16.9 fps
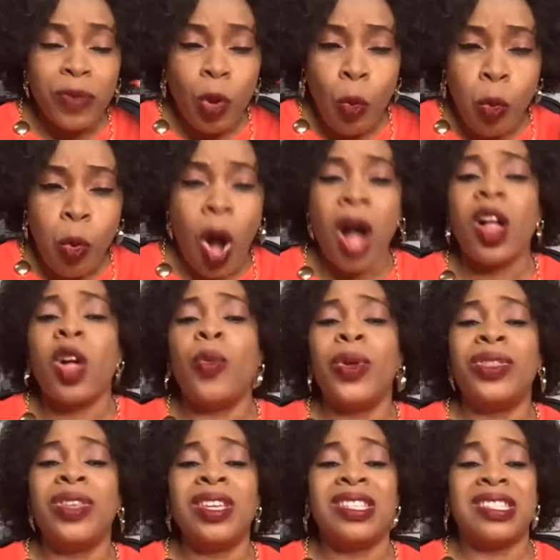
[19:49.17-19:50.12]
Walk
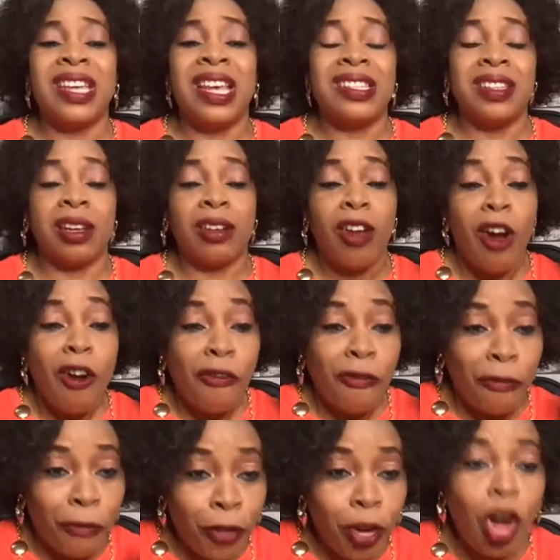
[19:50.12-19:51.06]
with the season.
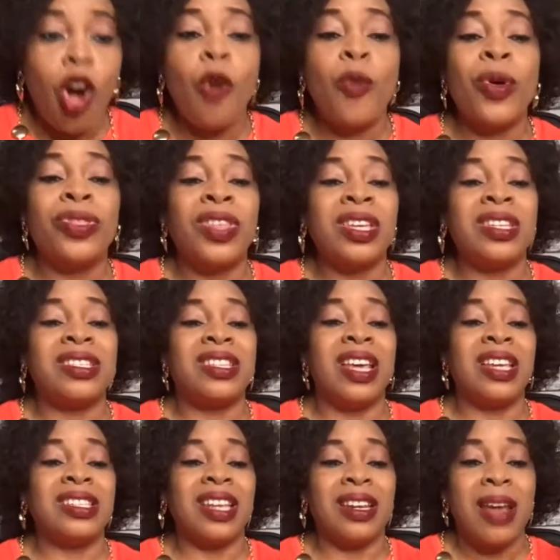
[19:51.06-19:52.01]
Flow with the
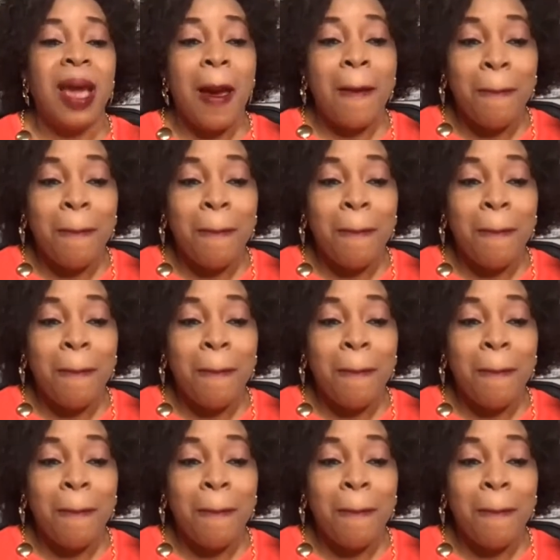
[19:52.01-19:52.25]
season.